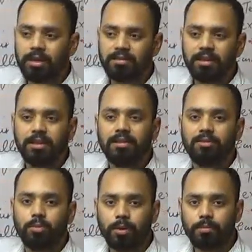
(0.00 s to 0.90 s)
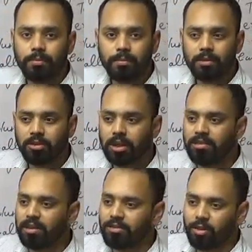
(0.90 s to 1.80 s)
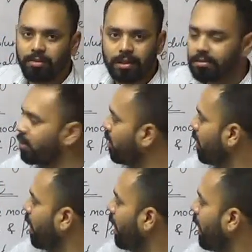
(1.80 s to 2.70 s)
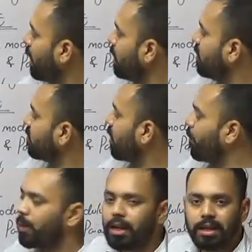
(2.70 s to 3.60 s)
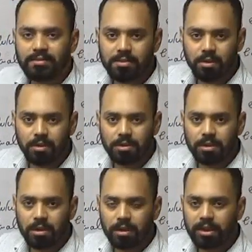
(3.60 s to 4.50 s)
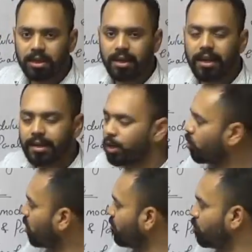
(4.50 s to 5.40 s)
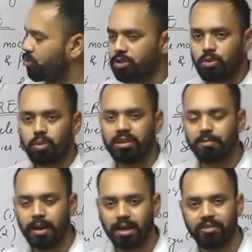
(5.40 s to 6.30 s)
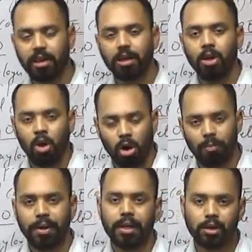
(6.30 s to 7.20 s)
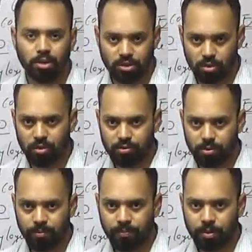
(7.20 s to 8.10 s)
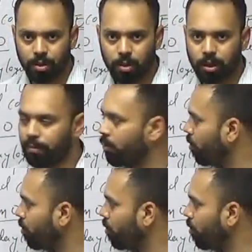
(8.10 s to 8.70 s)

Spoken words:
case, then there is no problem. You can easily solve this. And in this capitalized cost, they created to confuse the students by giving operating cost also. Okay,